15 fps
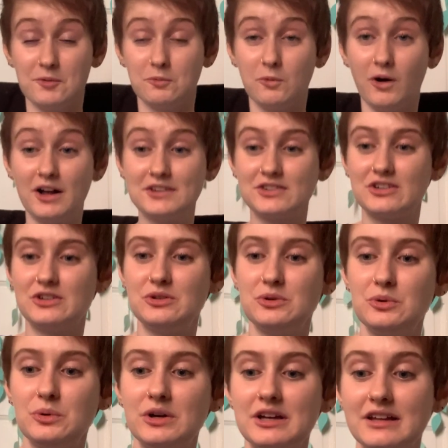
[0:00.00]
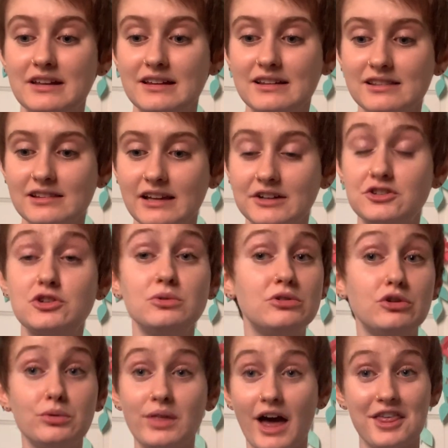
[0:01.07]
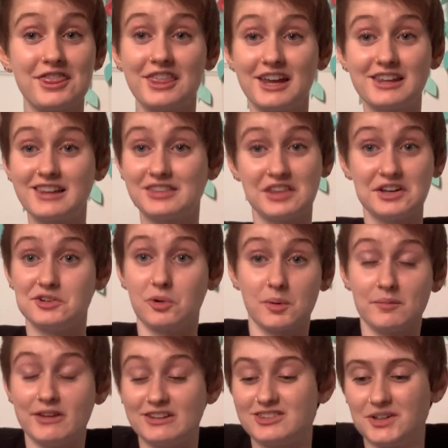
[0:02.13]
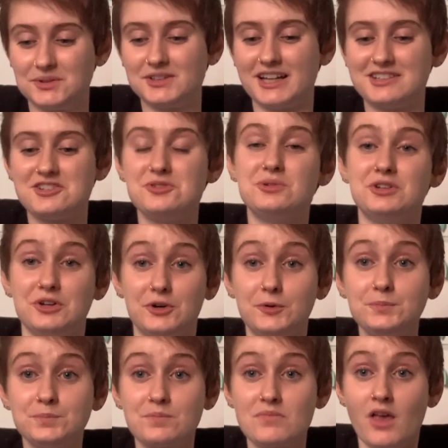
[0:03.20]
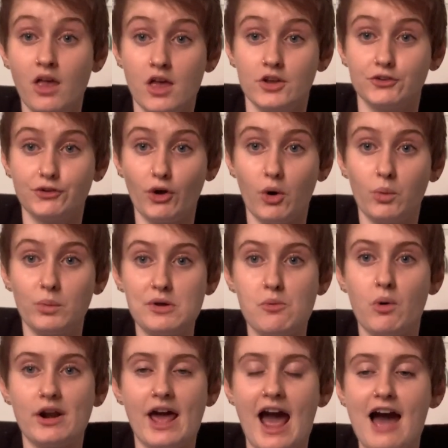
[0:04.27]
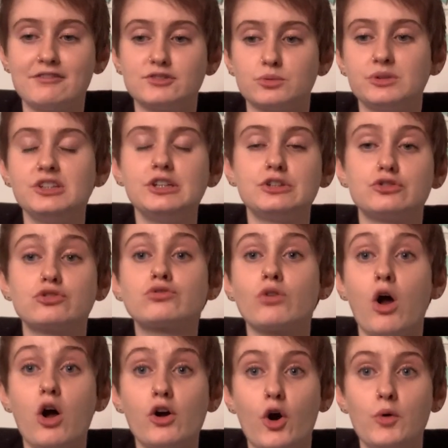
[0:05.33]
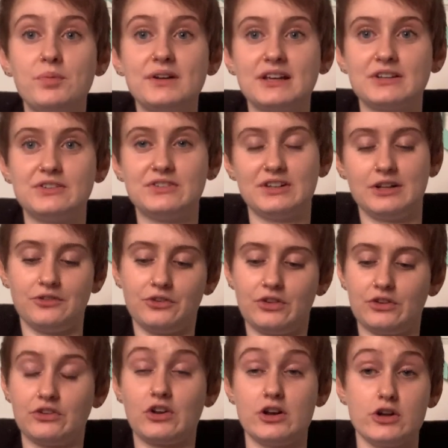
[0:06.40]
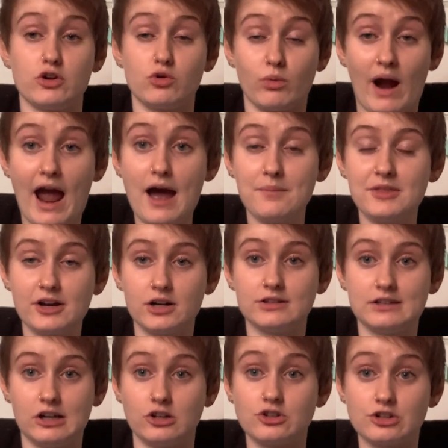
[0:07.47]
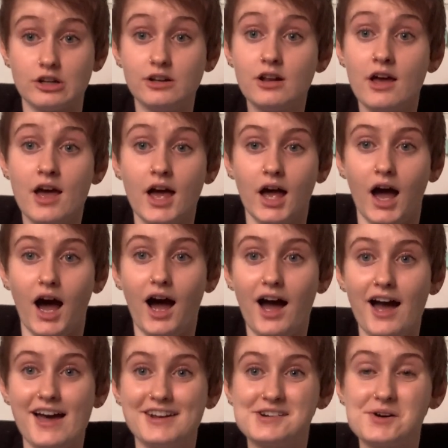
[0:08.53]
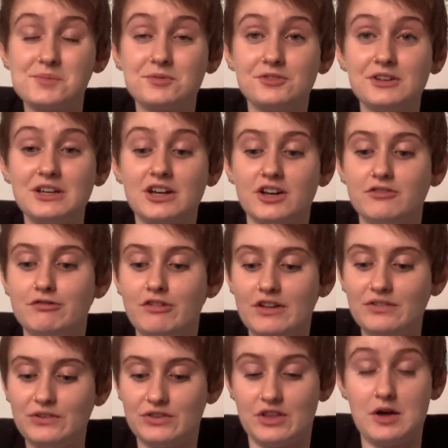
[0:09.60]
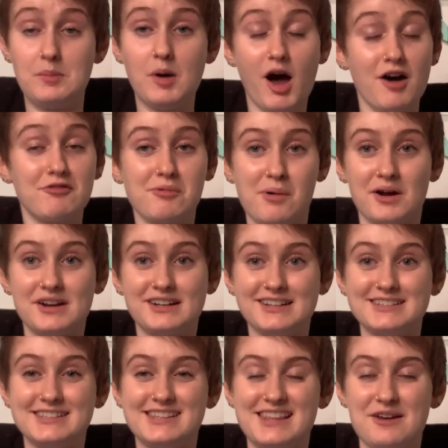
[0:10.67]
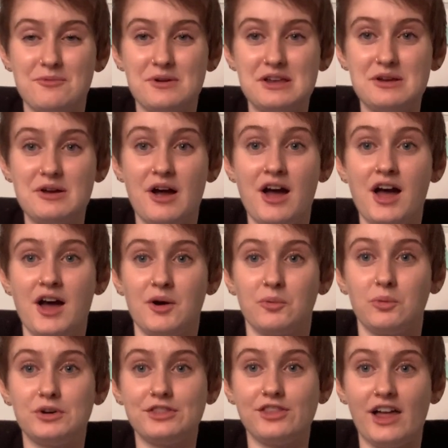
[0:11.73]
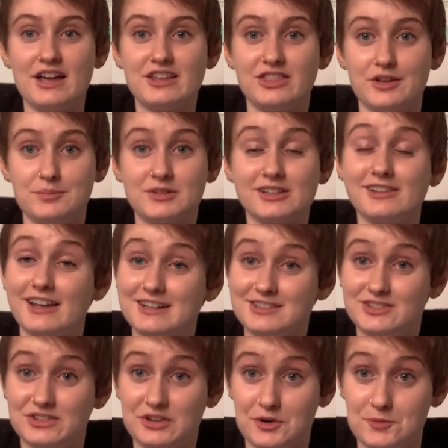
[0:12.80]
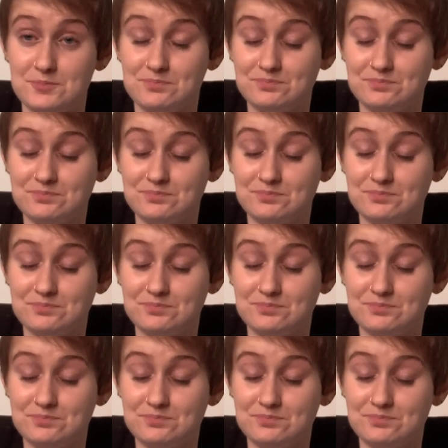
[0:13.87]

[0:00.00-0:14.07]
want to let you do that thing that they normally don't let you do. So we want to have a really strong opening sentence that's going to grab their attention and hopefully convince them of what it is that we would like them to let us do.